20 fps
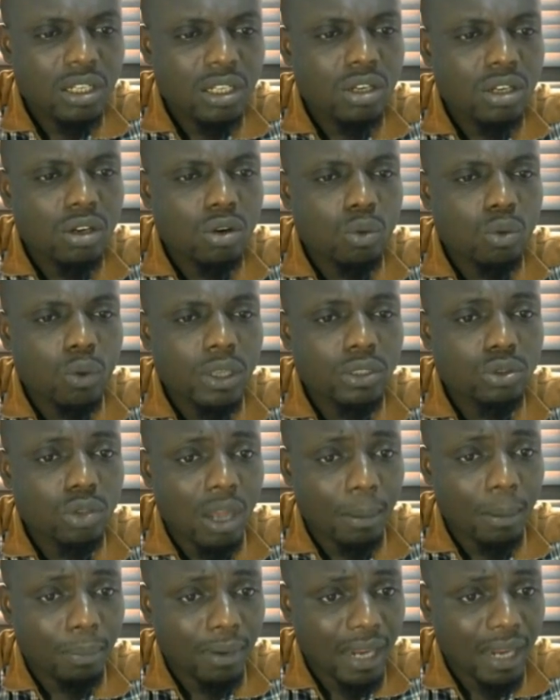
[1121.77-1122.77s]
when to
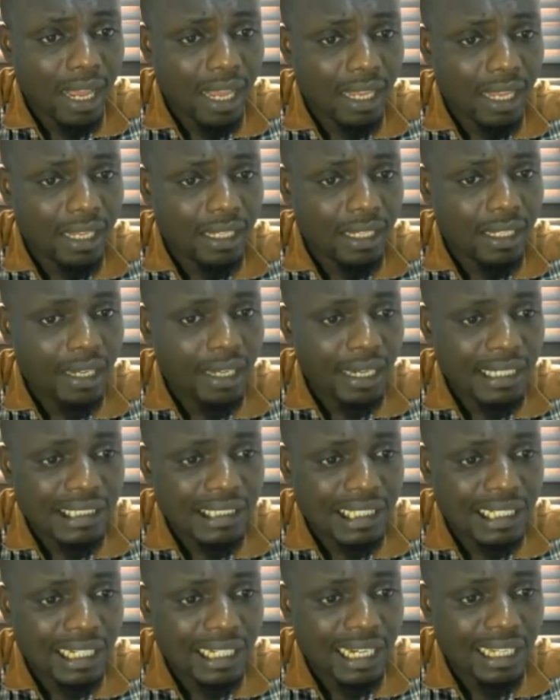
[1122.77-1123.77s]
apply and
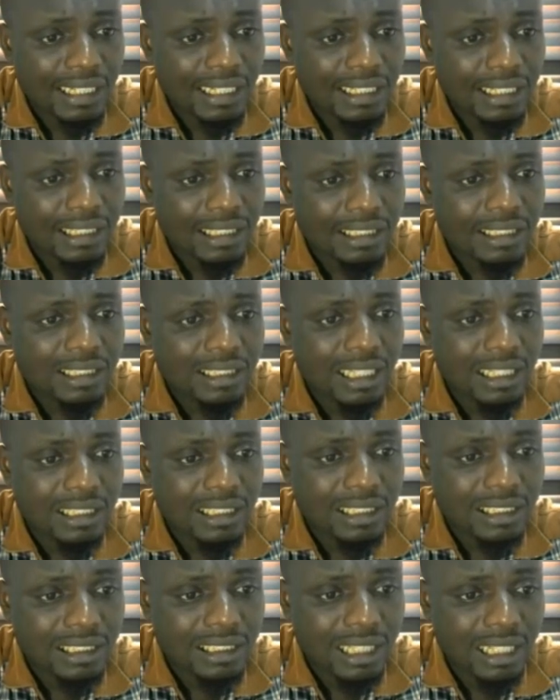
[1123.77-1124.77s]
deadline dates,
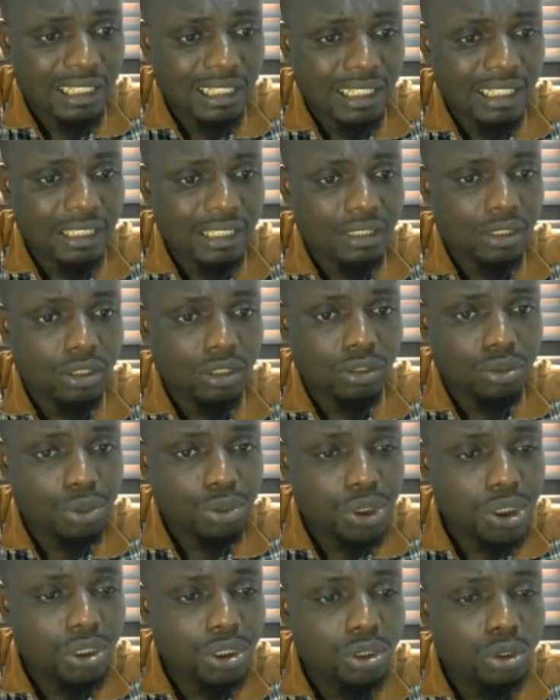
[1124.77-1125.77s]
getting started,
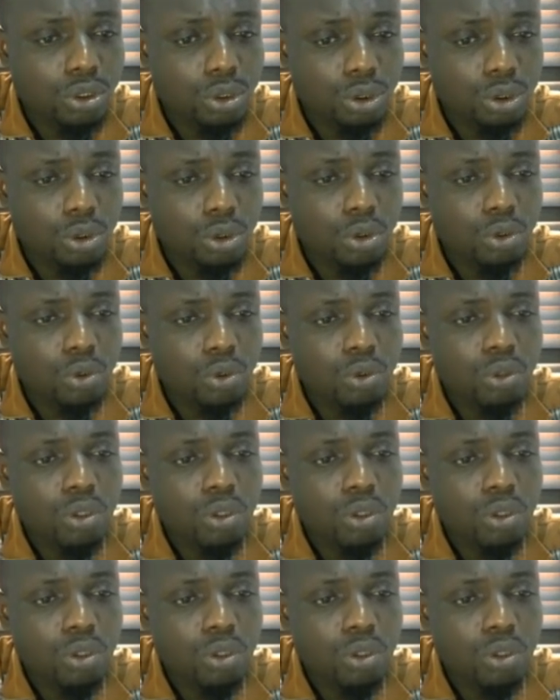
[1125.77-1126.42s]
read through.